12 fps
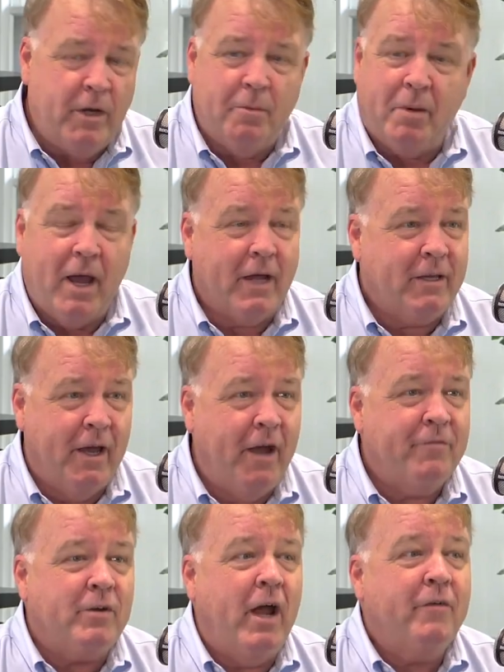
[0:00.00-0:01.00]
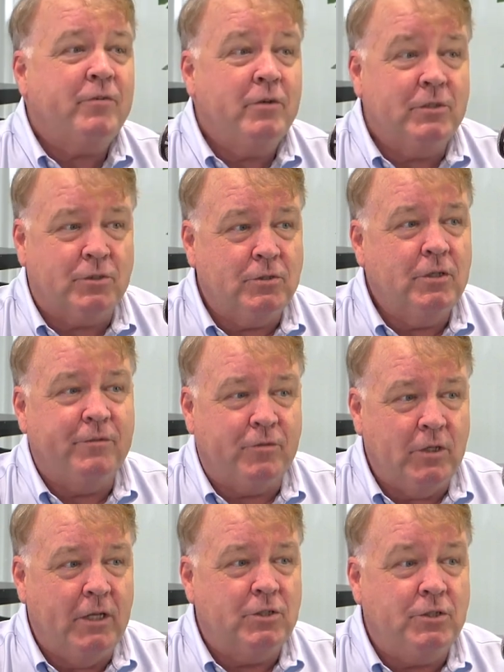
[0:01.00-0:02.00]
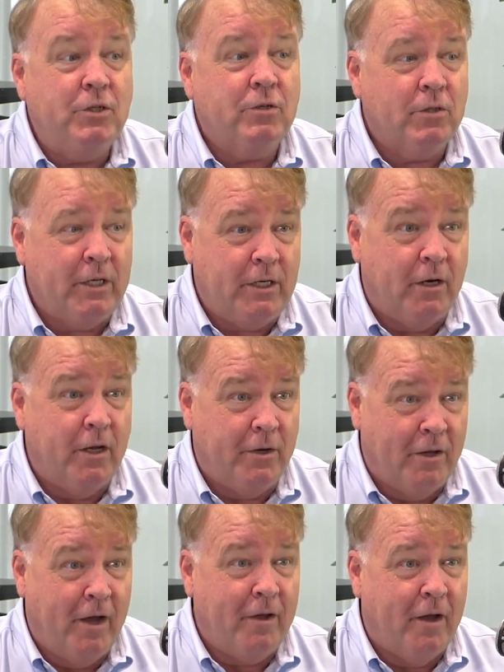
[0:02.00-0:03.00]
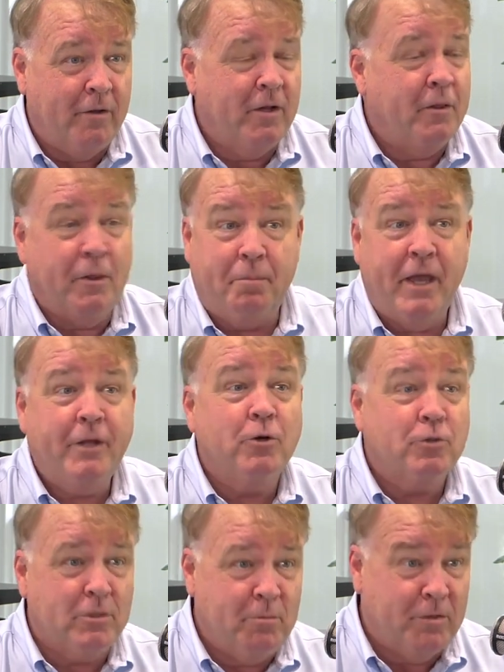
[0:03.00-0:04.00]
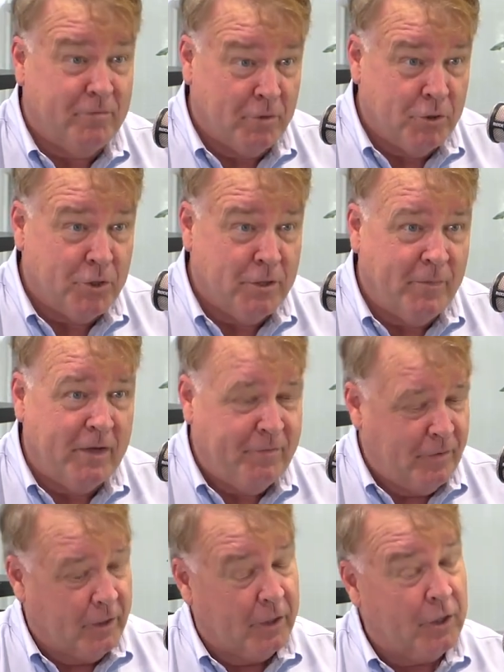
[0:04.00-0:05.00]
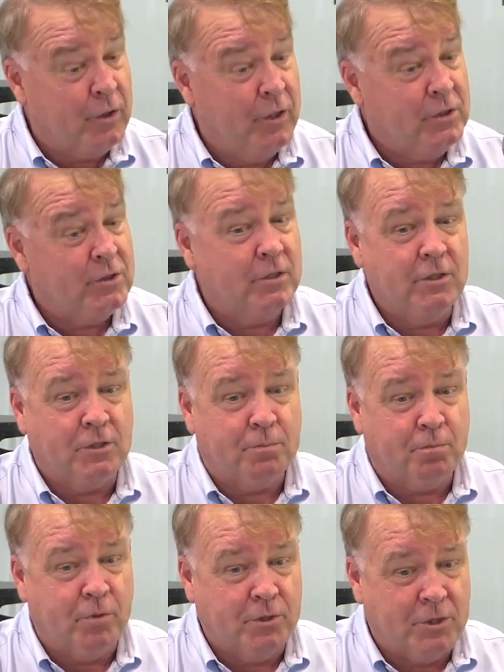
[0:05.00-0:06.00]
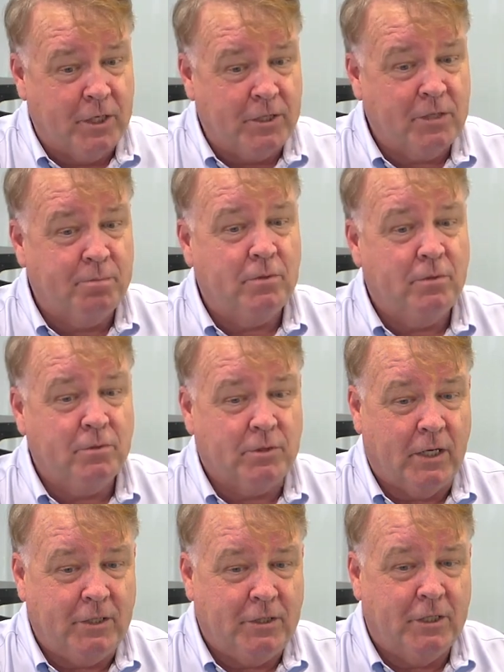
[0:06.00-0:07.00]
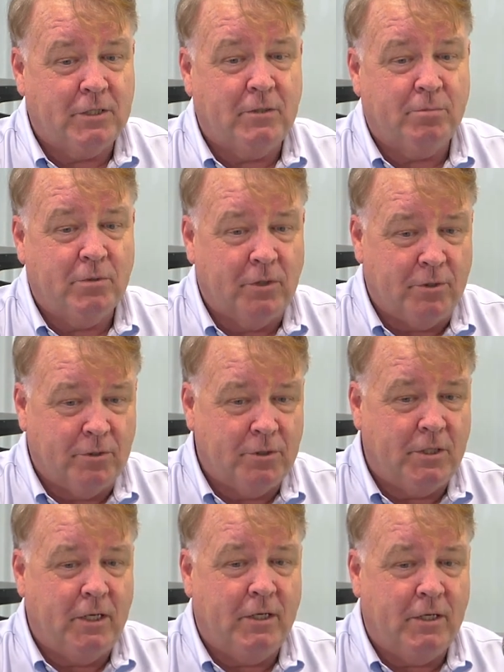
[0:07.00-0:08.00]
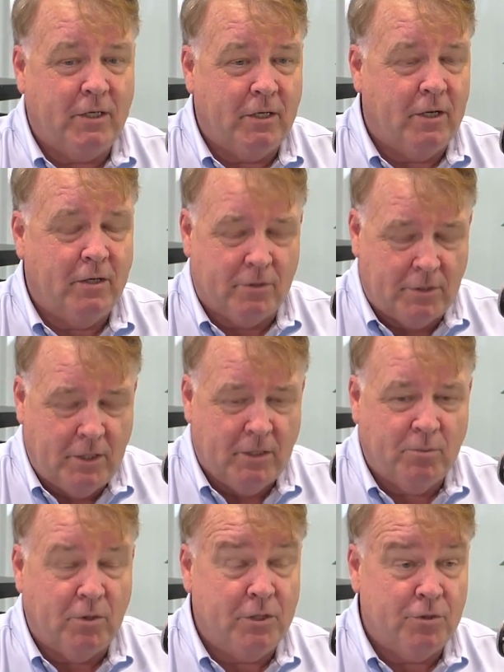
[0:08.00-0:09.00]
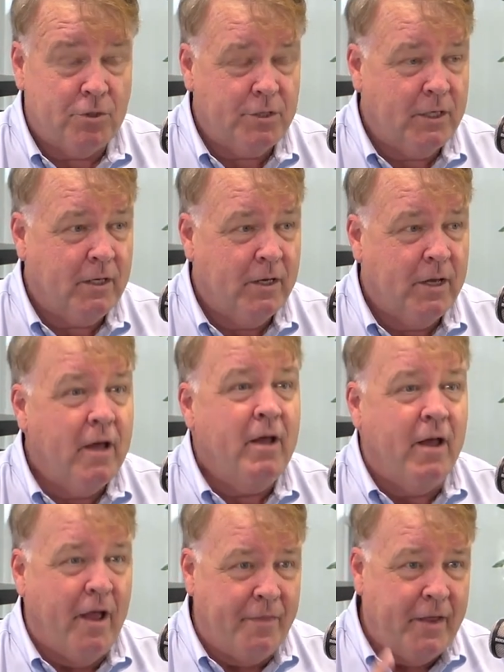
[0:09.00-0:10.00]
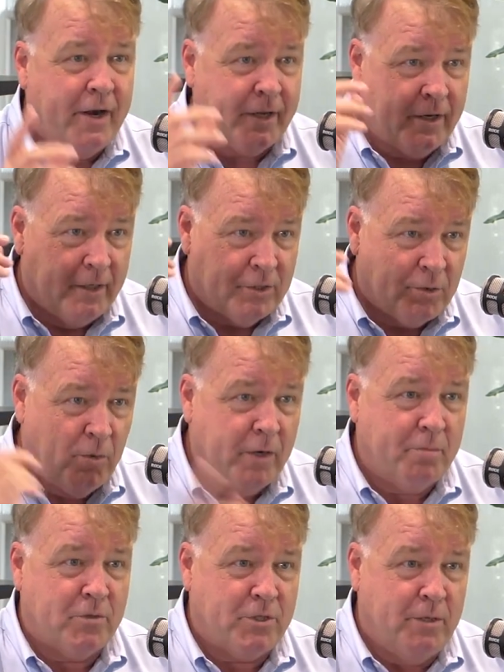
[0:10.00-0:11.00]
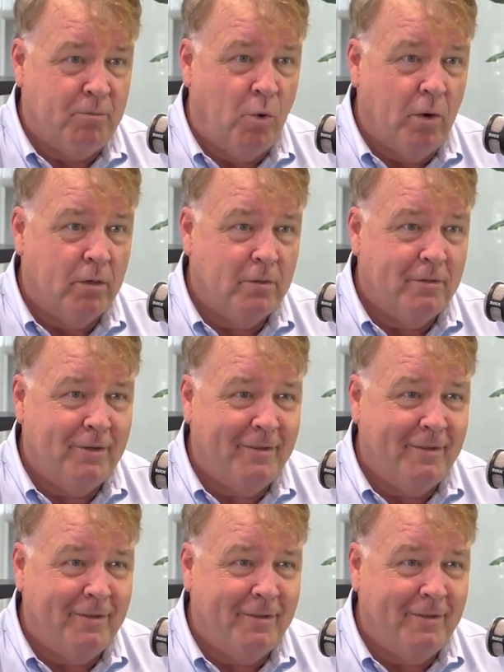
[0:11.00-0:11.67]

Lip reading: Read it back, yeah. After it's nearly done, I, the penultimate version, I feel like this is presentable, digestible, understandable, interesting, and then I cut 20% more.